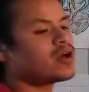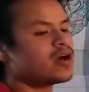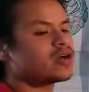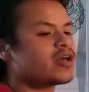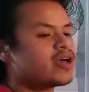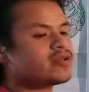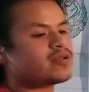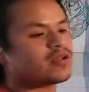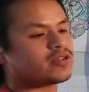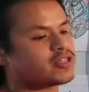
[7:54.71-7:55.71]
Again,
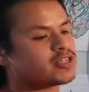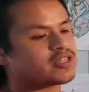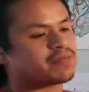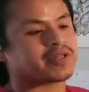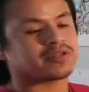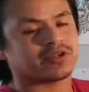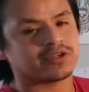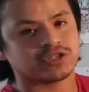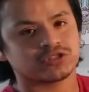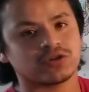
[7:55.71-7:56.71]
this depends on
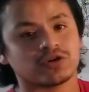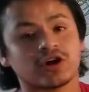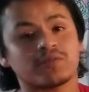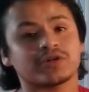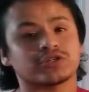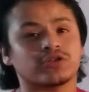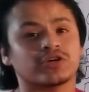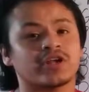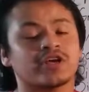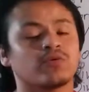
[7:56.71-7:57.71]
industry or companies you're
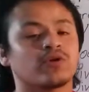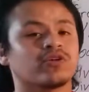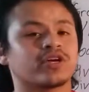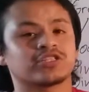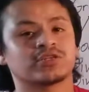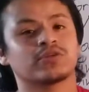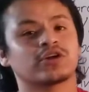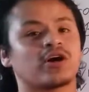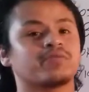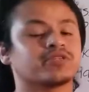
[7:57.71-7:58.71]
looking at. You want to look at similar
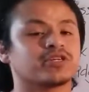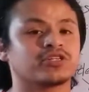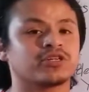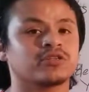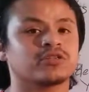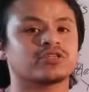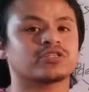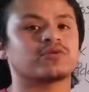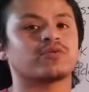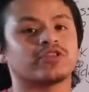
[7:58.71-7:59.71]
competition to
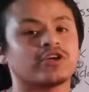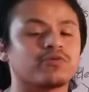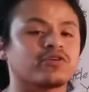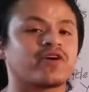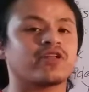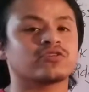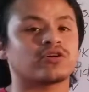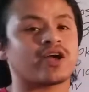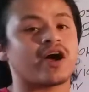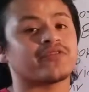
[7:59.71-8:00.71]
see what their book values are
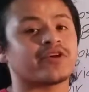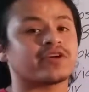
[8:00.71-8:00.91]
and how they